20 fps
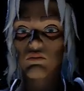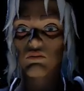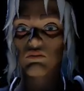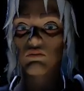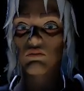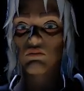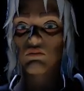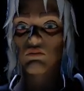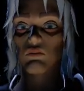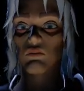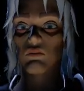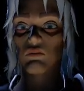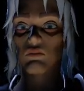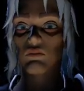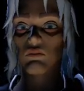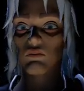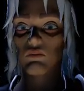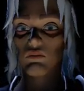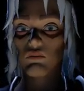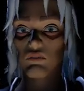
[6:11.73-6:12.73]
quite
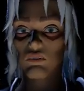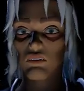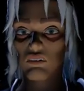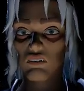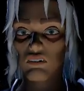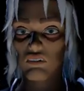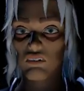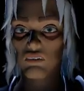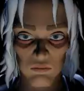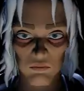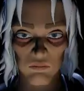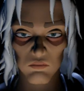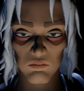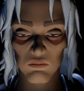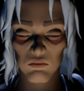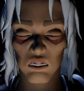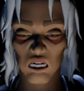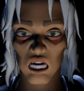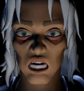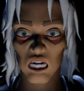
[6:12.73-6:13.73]
fancy
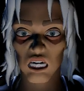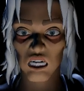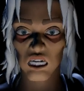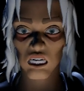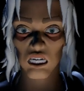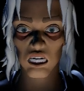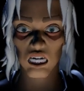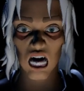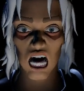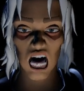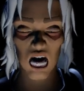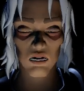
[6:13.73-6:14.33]
Southern Belle kind of